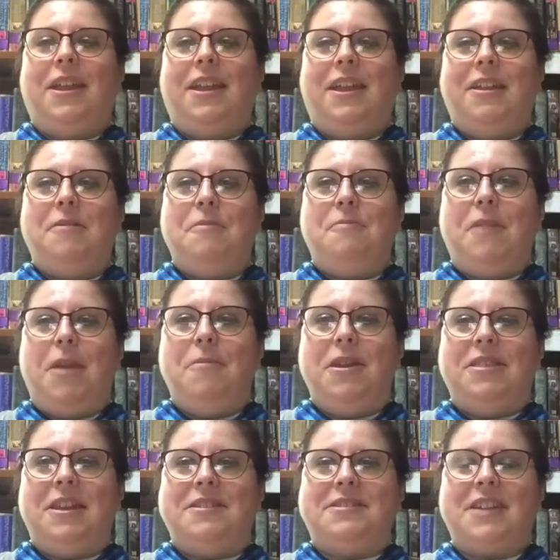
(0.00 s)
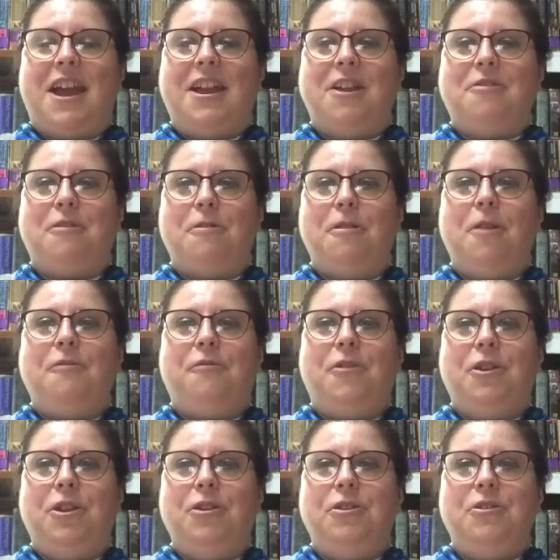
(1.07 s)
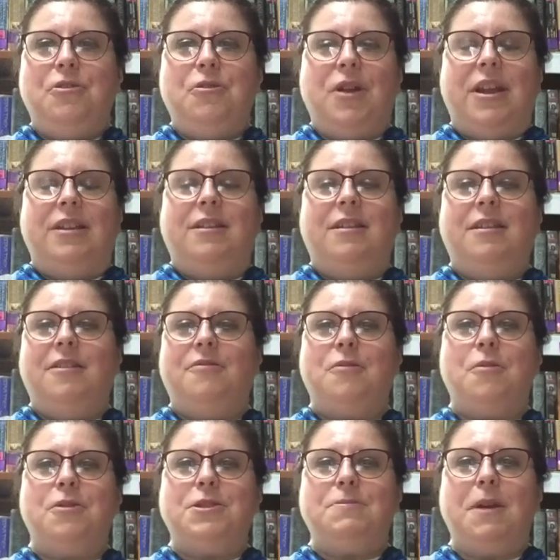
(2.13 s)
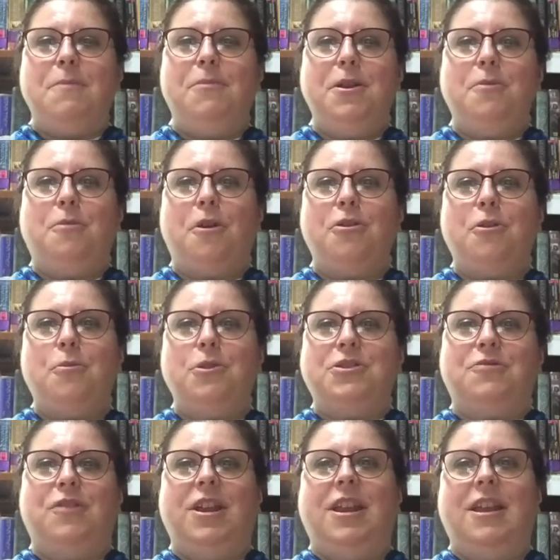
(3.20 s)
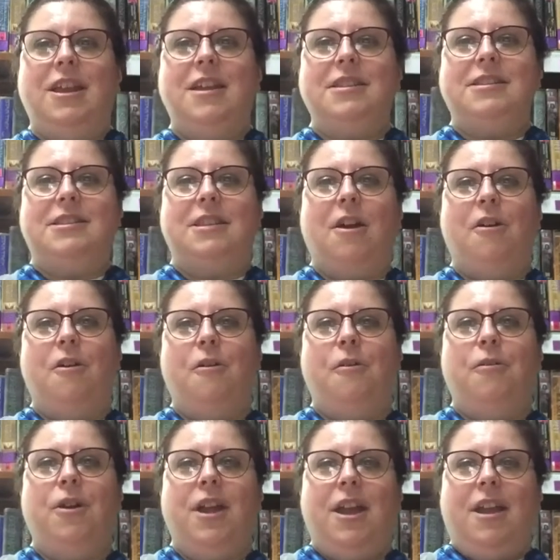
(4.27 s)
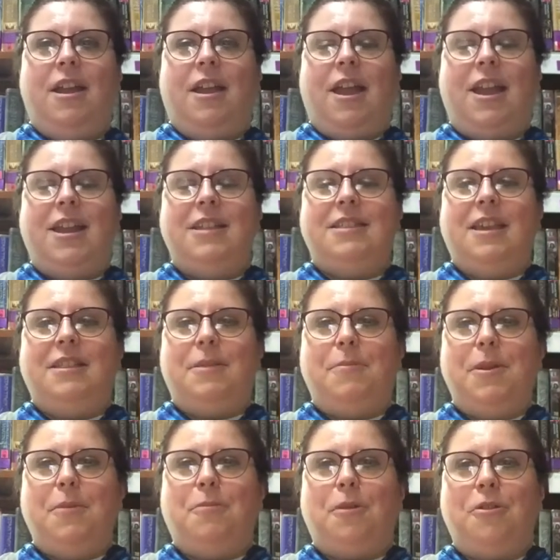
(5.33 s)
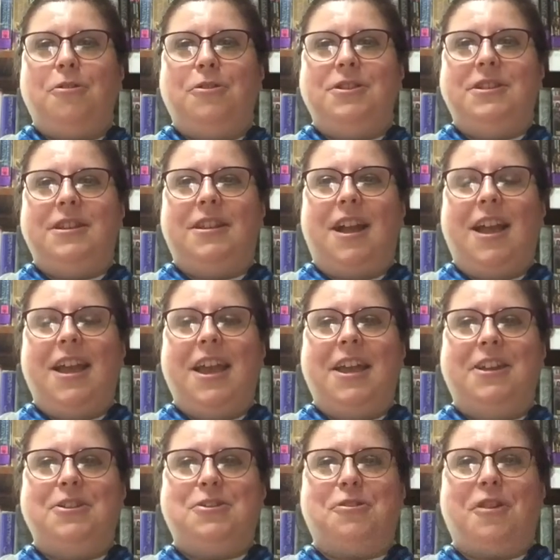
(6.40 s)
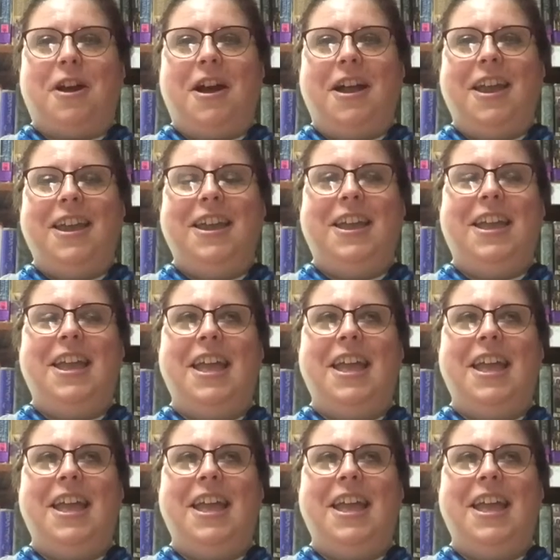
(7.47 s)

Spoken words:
Maybe that's kind of grown up for you. And of course my big brother was reading it, so anything the big brother did I had to try.